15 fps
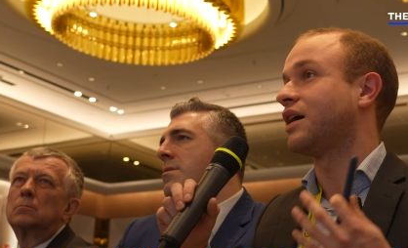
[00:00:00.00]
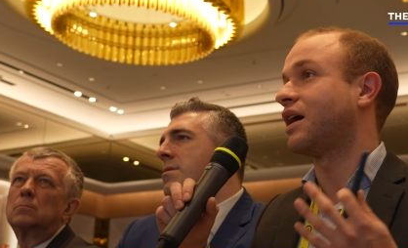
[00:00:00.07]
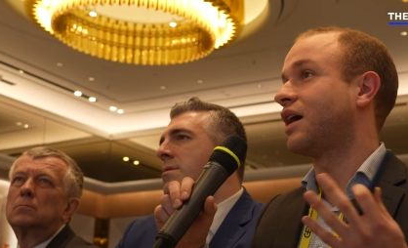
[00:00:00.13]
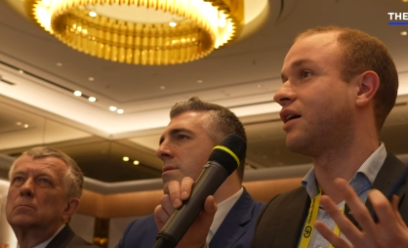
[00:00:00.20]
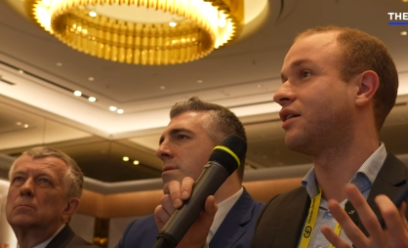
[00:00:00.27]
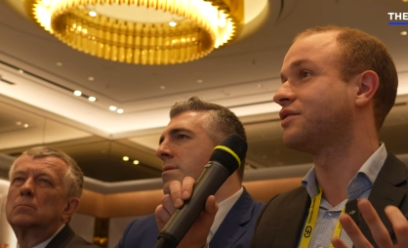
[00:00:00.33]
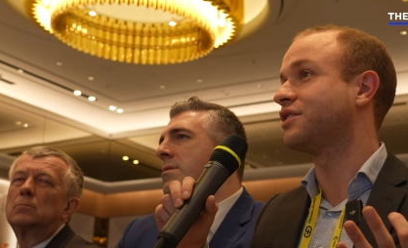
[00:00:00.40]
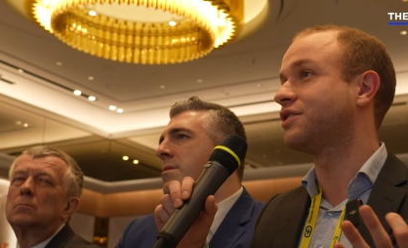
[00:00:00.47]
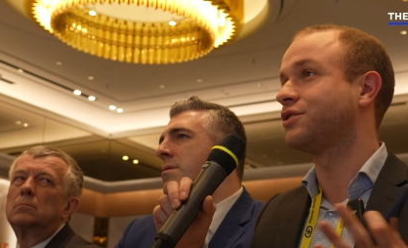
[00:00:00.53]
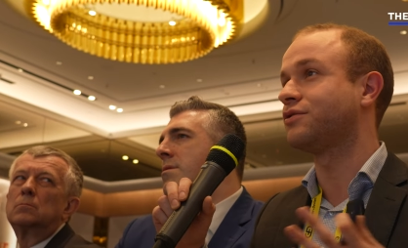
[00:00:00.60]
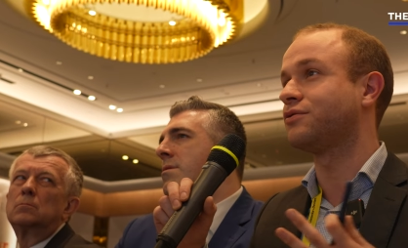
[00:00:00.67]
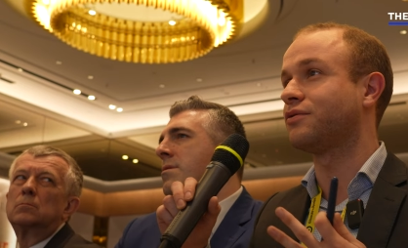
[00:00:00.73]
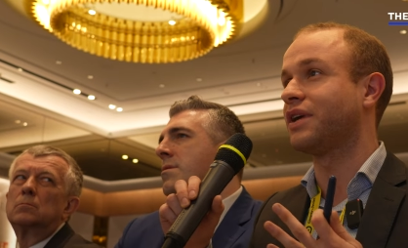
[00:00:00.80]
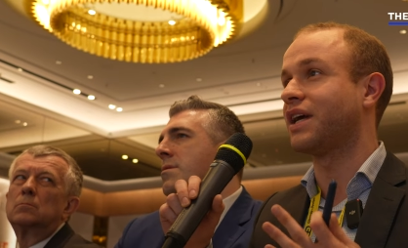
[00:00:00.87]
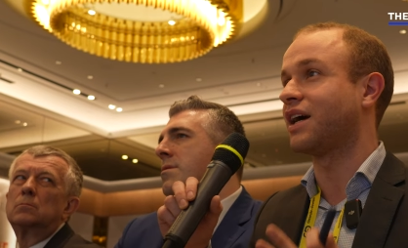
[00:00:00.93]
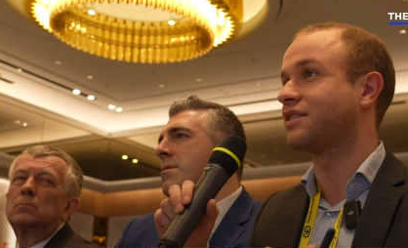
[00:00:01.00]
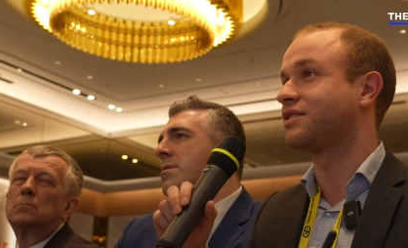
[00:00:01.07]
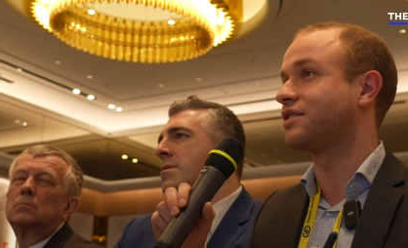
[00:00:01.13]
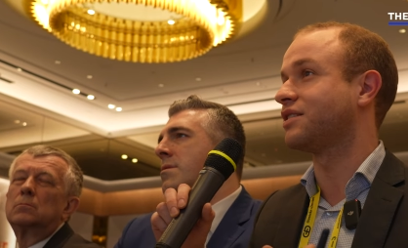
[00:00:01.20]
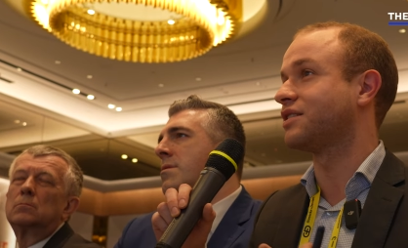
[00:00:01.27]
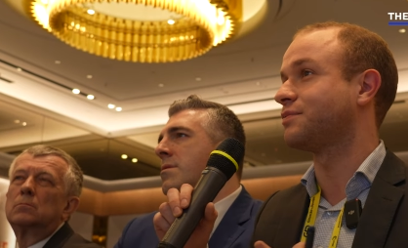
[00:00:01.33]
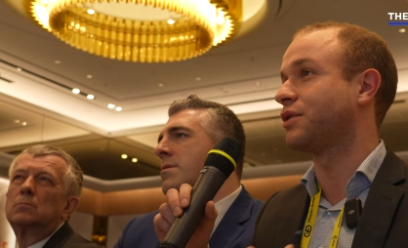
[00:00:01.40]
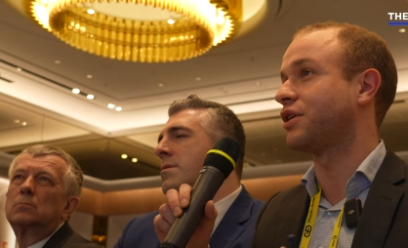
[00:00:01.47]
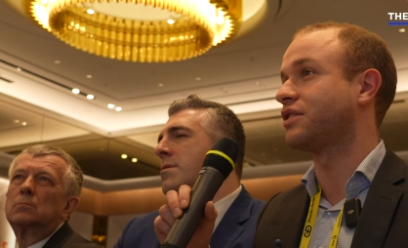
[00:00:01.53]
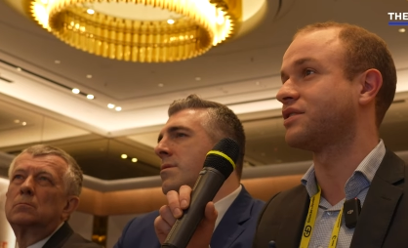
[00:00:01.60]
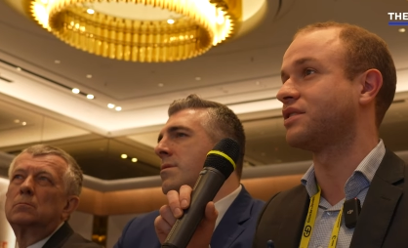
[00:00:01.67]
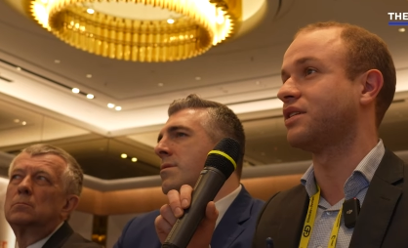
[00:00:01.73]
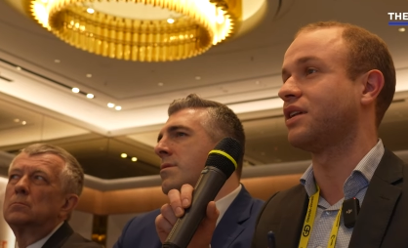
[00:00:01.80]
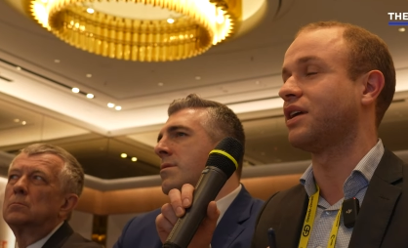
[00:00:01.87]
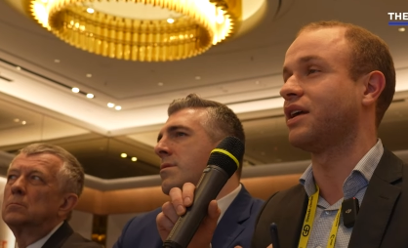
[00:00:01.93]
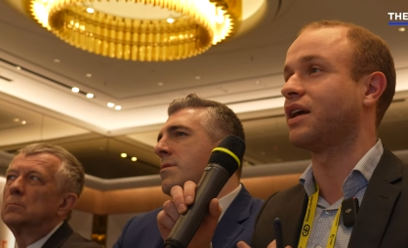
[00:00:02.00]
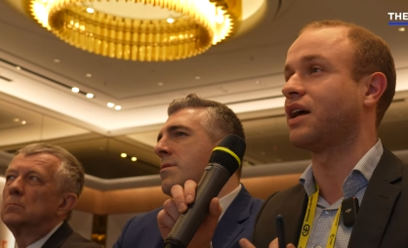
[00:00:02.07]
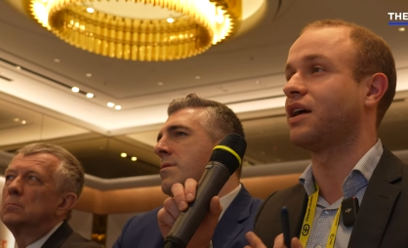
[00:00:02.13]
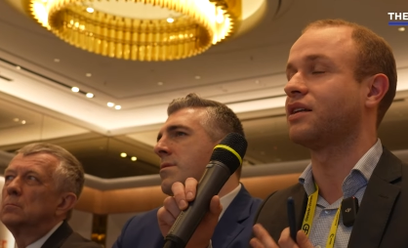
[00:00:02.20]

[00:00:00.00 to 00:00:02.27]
Speaker 1: How did you react to this personally,